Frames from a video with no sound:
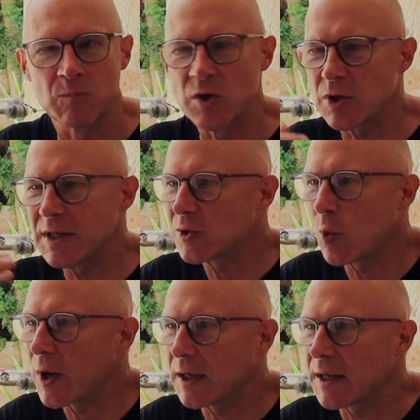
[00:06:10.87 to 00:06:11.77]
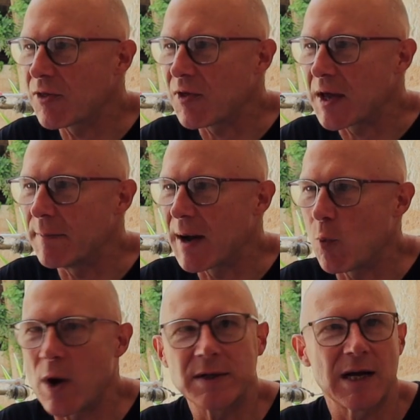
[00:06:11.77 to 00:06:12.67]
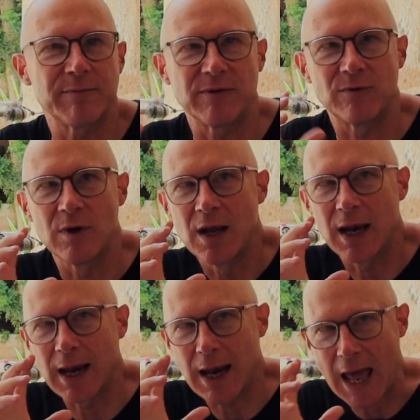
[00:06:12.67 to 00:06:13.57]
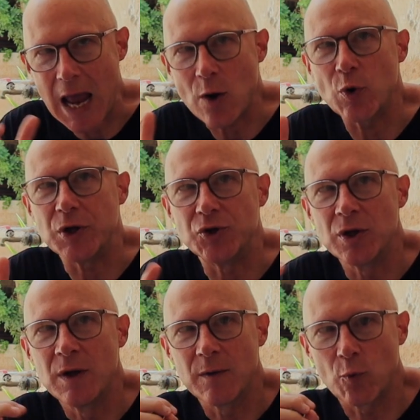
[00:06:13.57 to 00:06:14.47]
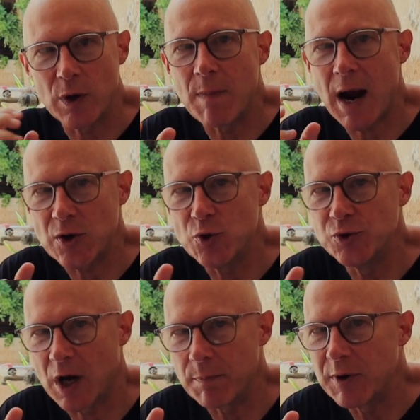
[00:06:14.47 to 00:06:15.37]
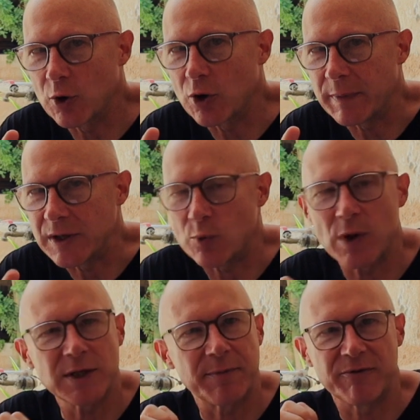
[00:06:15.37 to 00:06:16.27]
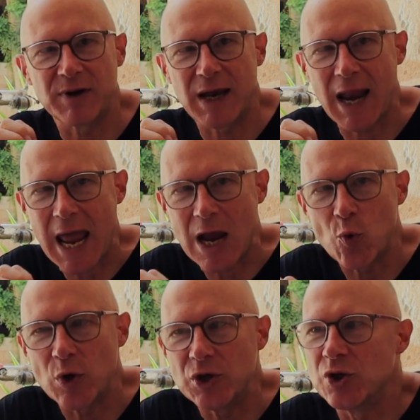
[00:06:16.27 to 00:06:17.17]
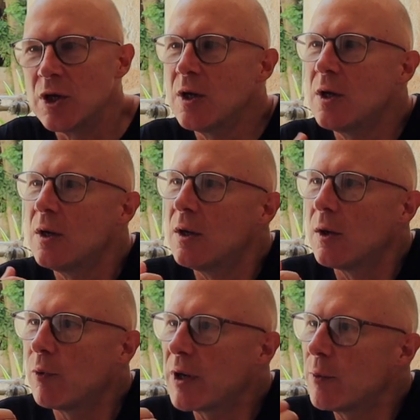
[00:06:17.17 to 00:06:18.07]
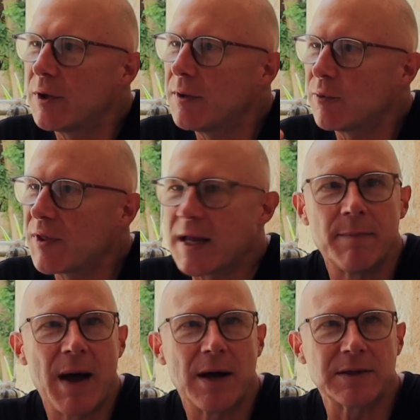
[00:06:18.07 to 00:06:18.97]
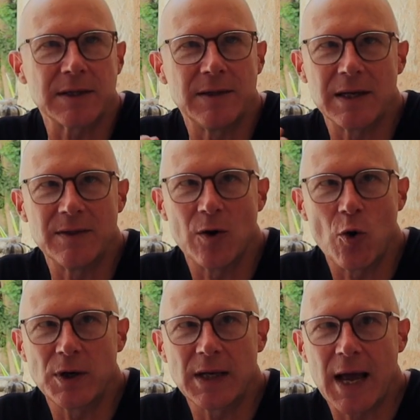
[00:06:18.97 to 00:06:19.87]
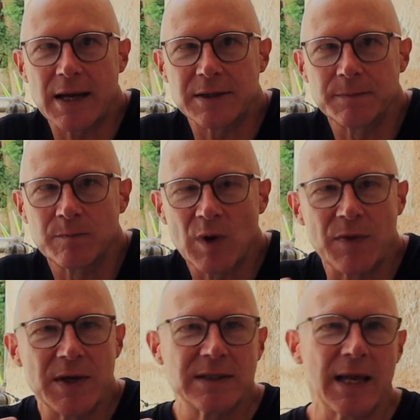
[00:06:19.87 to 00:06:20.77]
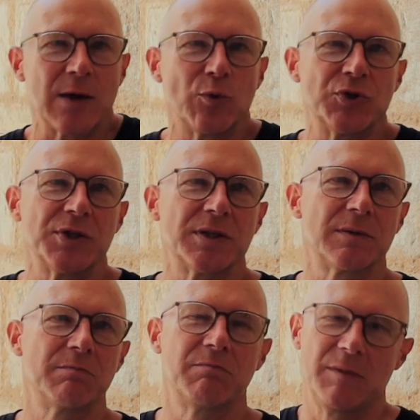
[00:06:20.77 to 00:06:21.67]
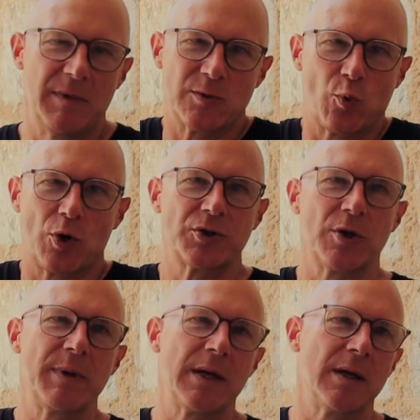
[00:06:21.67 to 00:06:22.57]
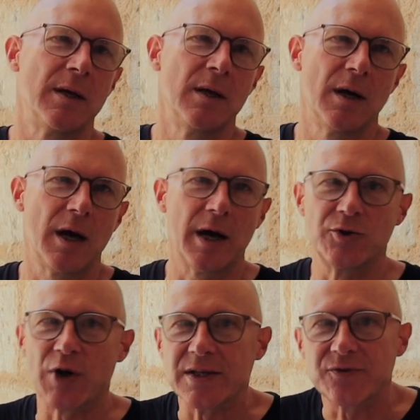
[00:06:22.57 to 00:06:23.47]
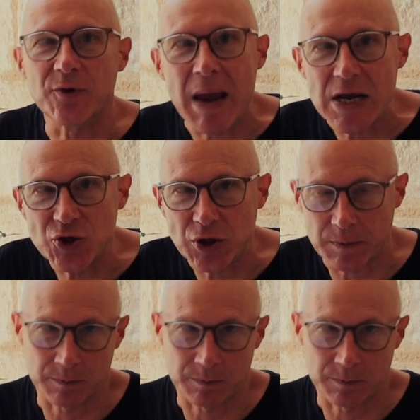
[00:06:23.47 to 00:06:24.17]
So let's quickly think about what type of language we might use on pilgrimage, what type of language we would think about in the Holy Land. And these words could be transformation,